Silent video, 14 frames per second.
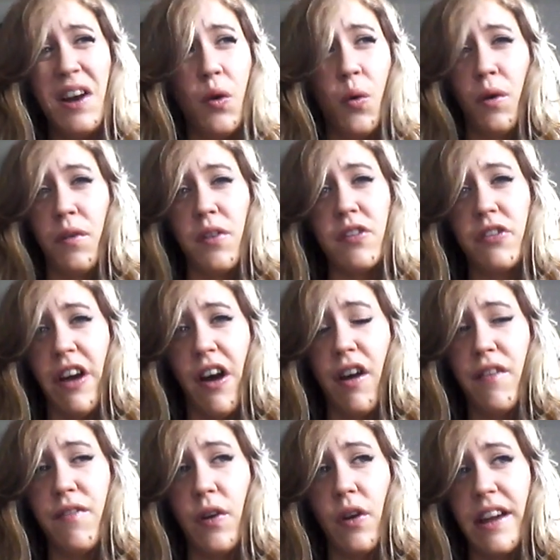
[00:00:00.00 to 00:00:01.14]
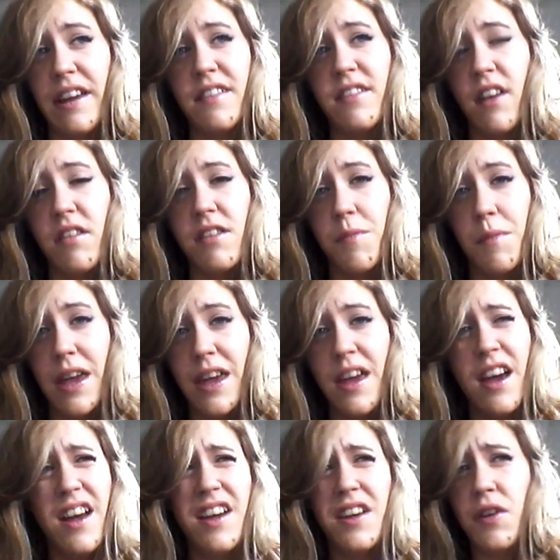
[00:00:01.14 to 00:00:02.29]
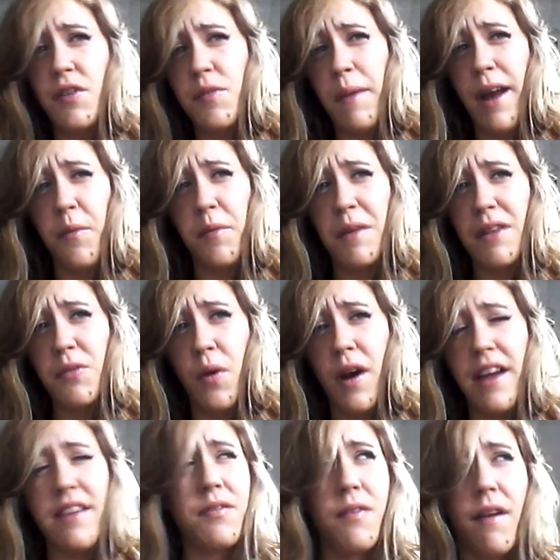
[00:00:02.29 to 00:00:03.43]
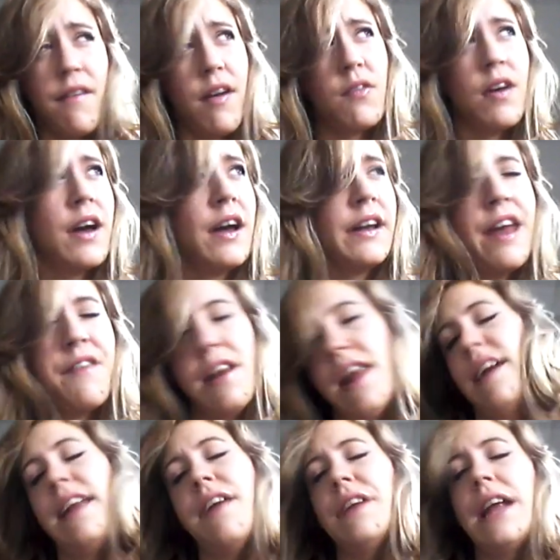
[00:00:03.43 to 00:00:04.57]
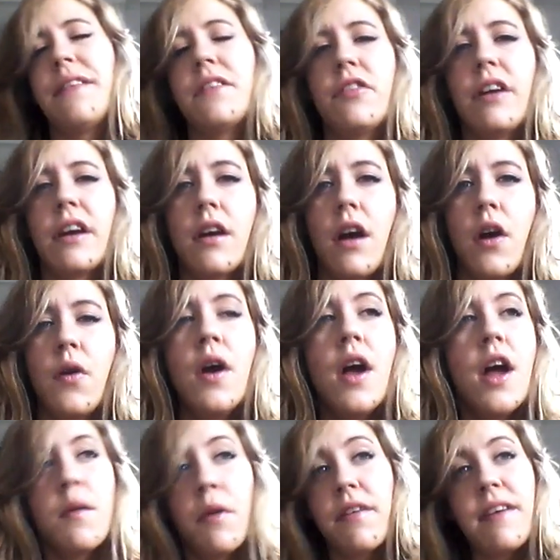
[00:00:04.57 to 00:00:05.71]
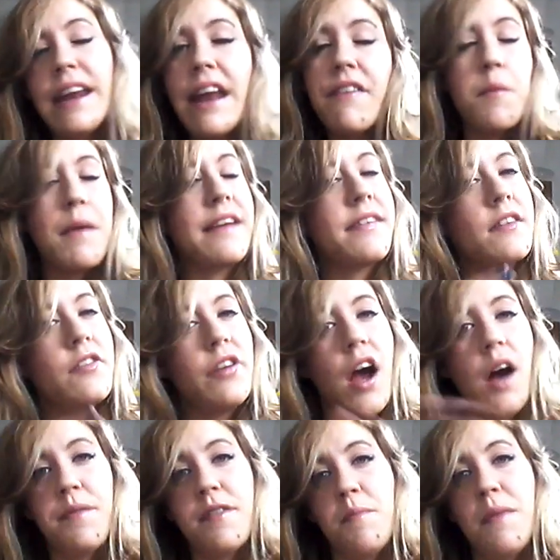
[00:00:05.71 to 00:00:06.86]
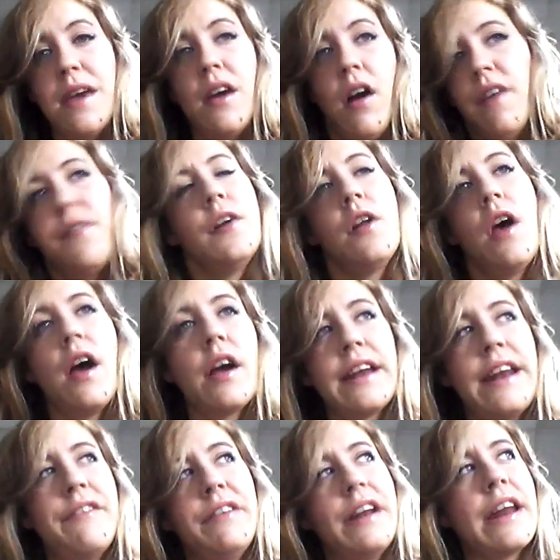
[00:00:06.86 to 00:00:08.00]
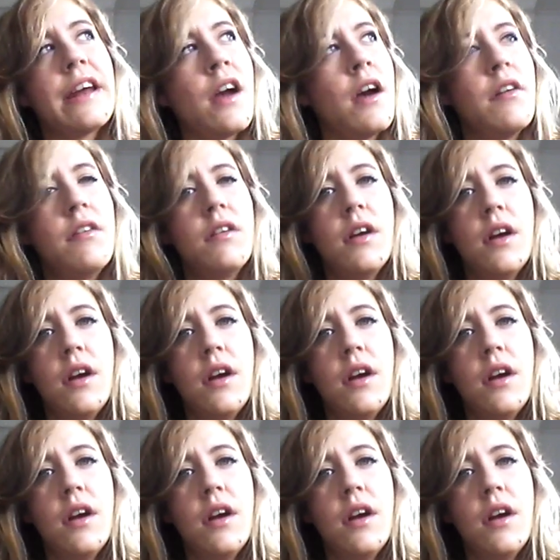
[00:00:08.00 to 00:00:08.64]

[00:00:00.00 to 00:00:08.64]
all of the shit I feel like he's done to me. You split up with me twice, I never let the shit go, because he never makes the shit up to me. I feel like I can never let it go.